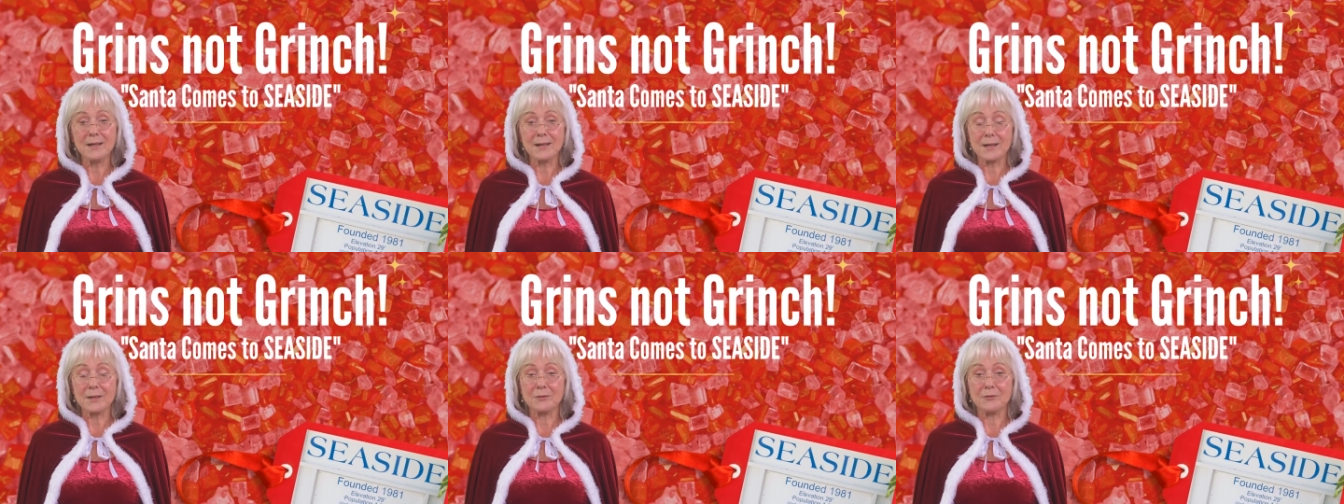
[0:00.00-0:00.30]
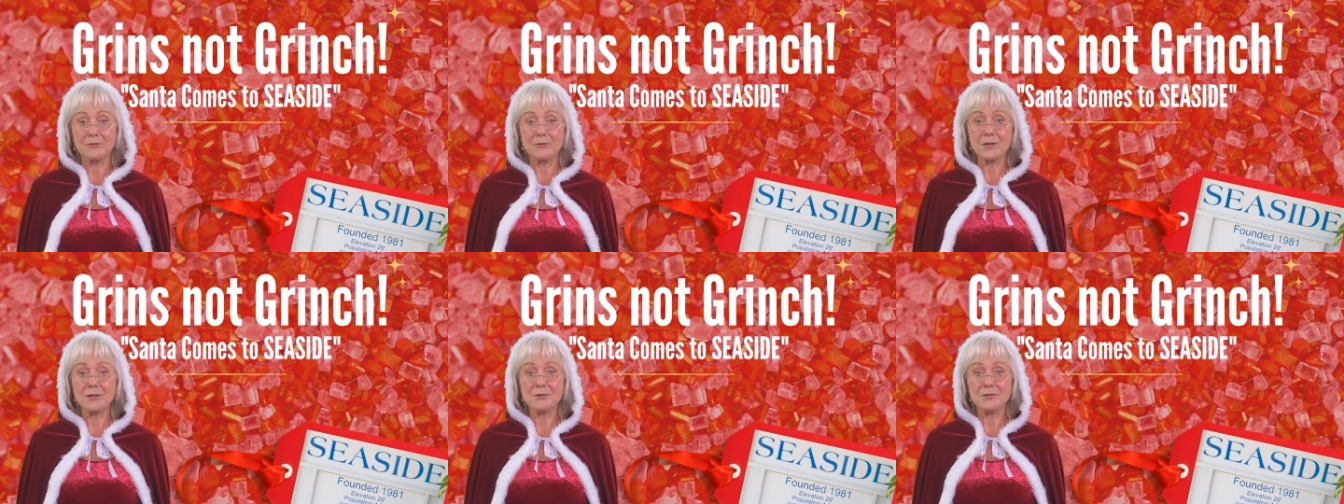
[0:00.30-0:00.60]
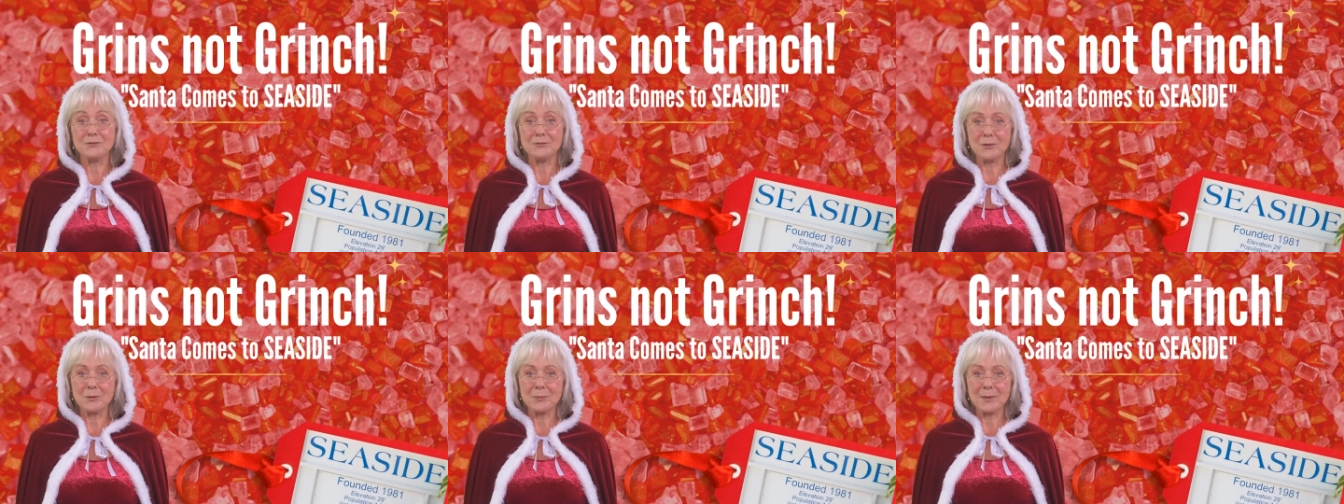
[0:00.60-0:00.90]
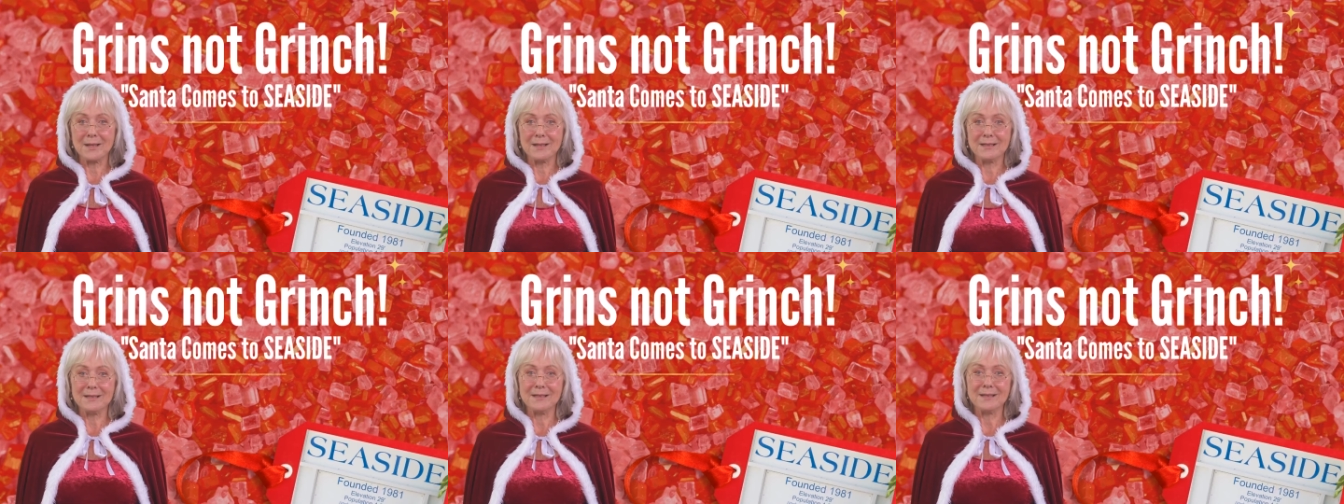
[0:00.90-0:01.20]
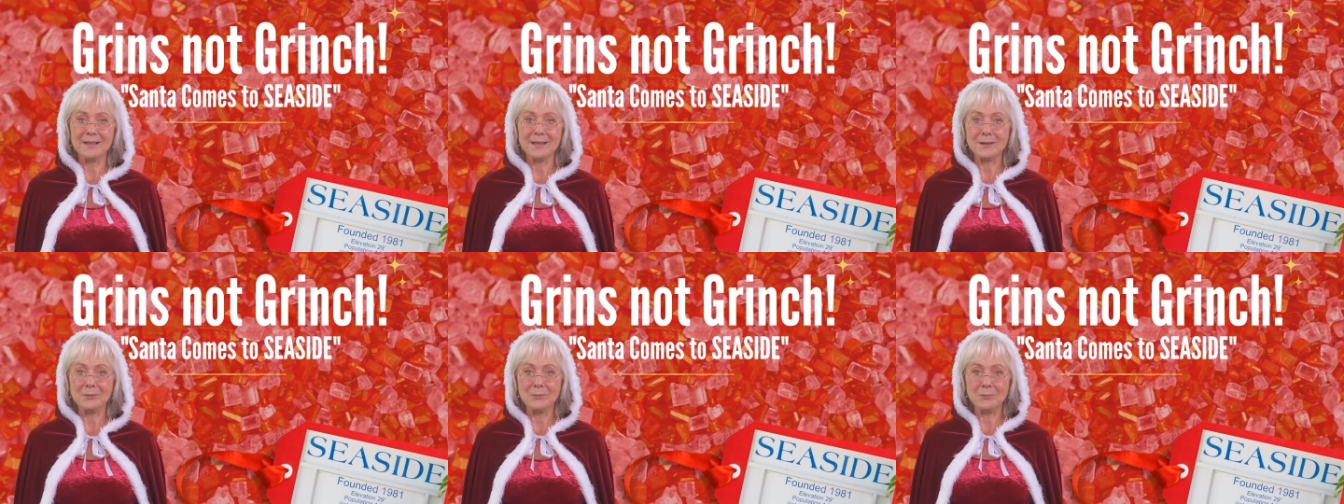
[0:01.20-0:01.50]
in front of the
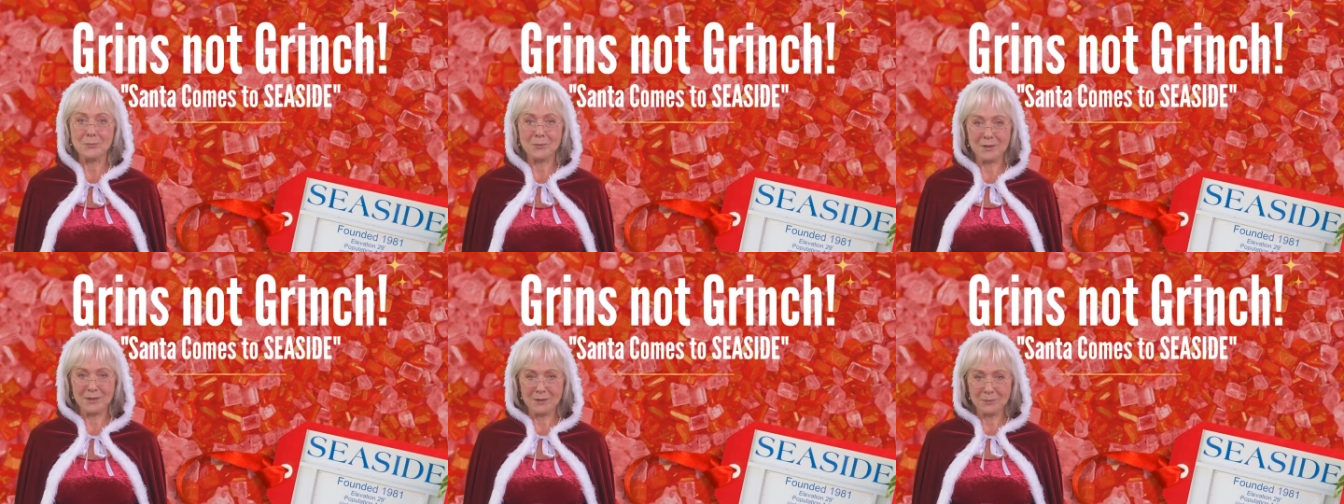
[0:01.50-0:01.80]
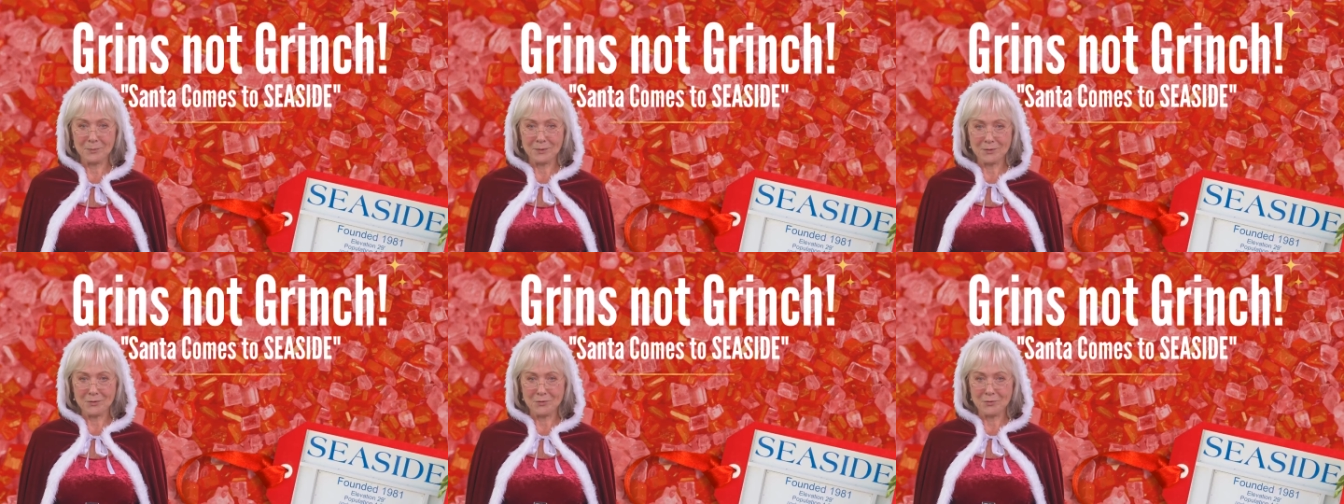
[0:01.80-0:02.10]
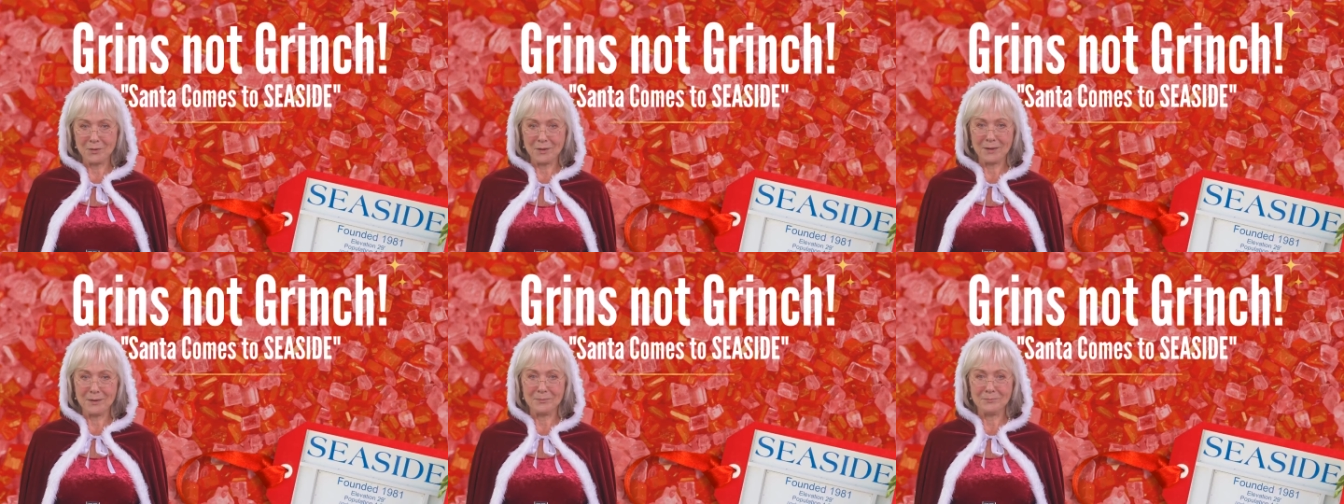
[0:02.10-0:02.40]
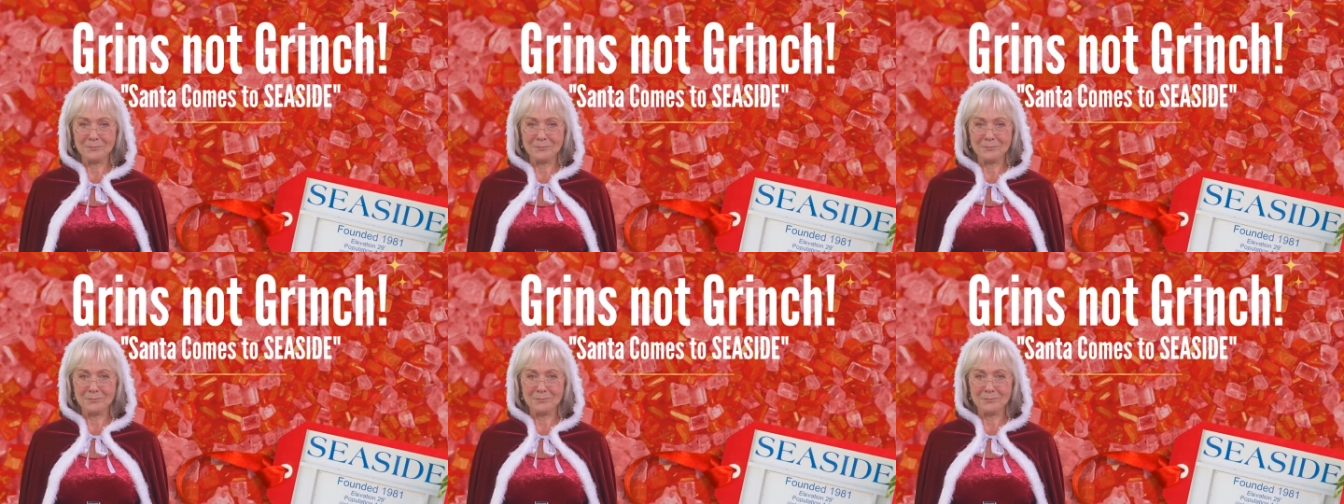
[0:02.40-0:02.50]
Lyceum Christmas tree.